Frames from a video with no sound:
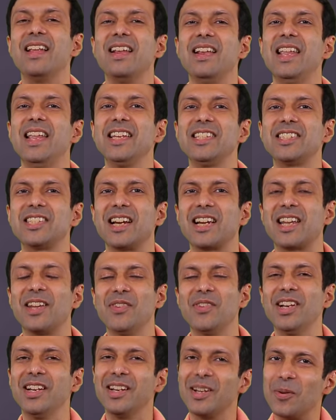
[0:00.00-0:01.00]
Links are
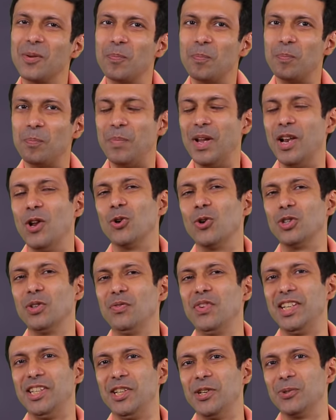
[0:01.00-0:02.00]
given below the
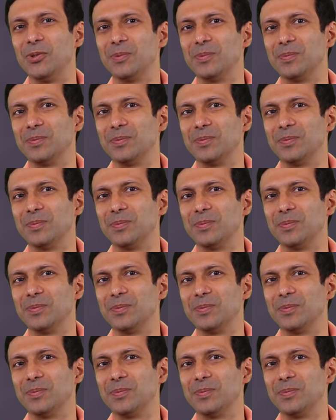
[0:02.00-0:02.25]
video.